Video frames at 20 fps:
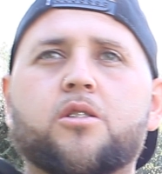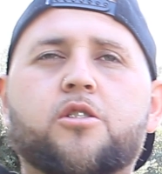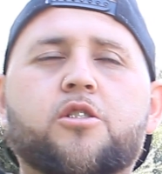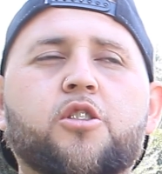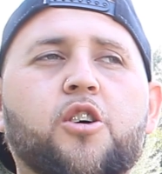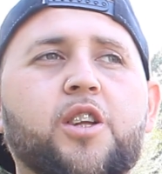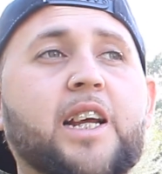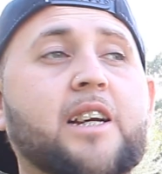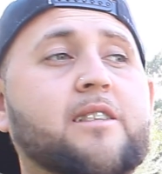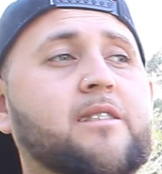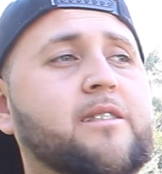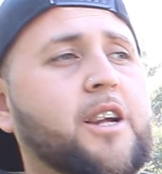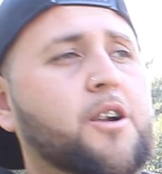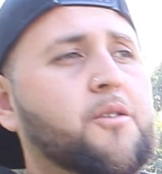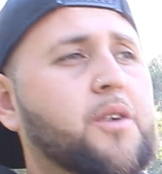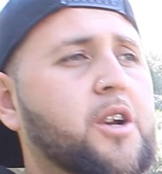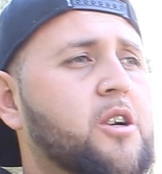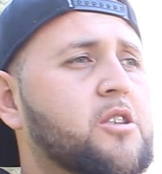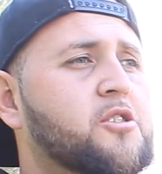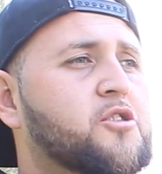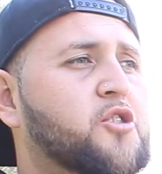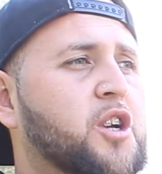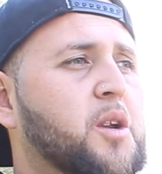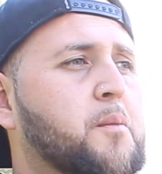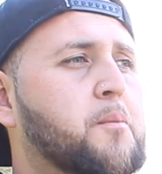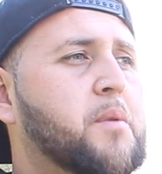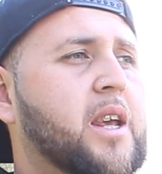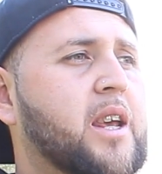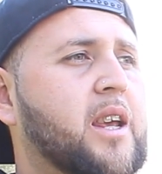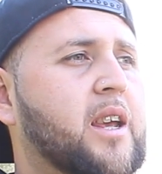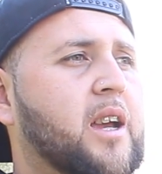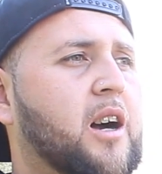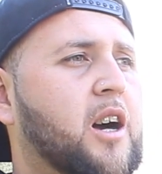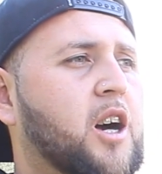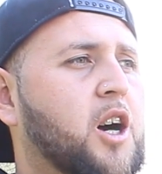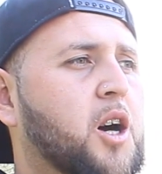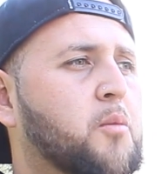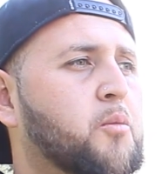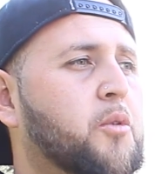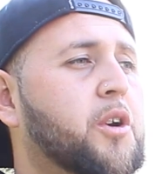So the exterior is going to be,
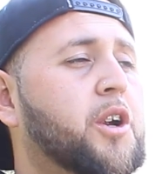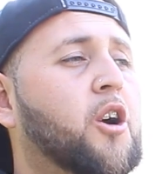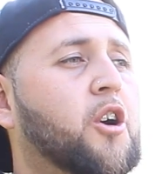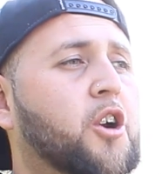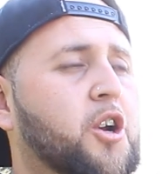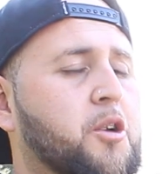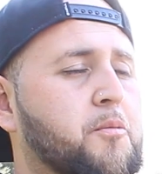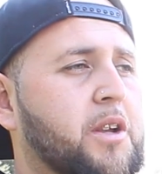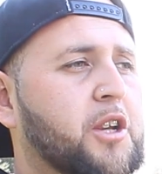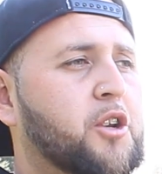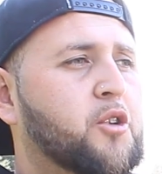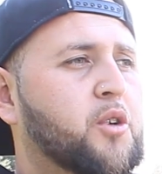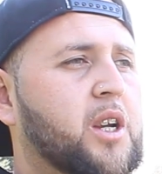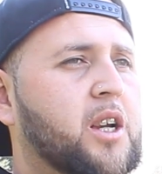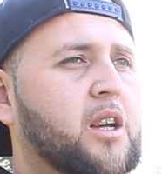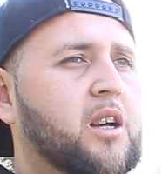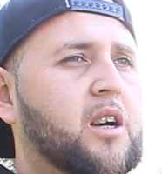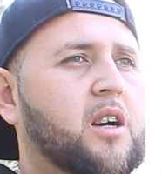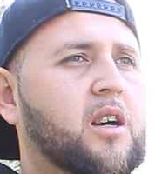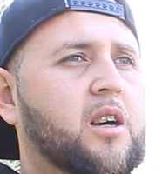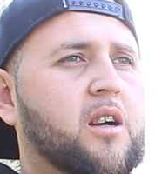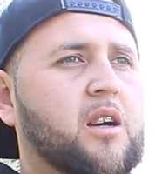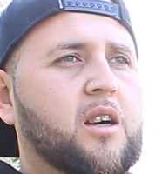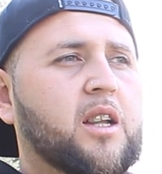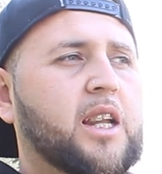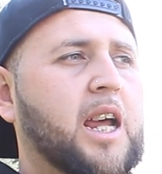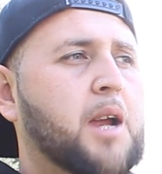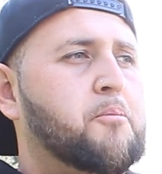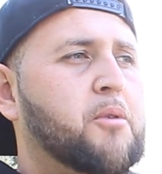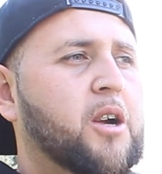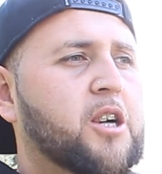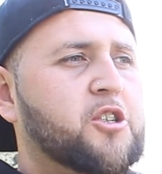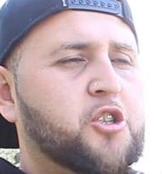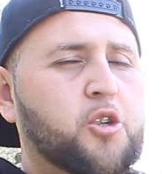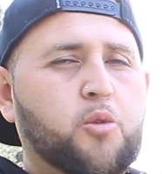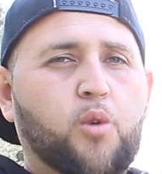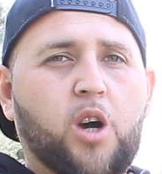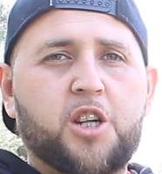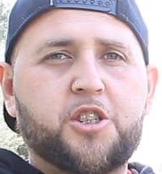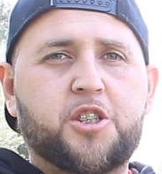we are going to be doing a light
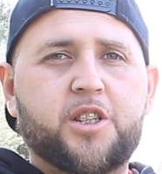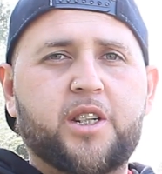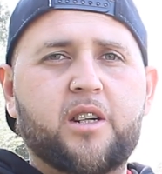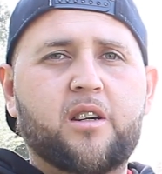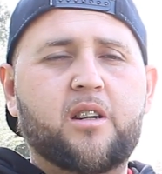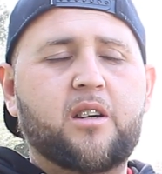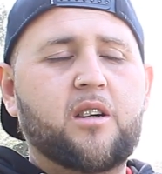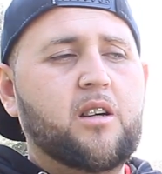pressure washing,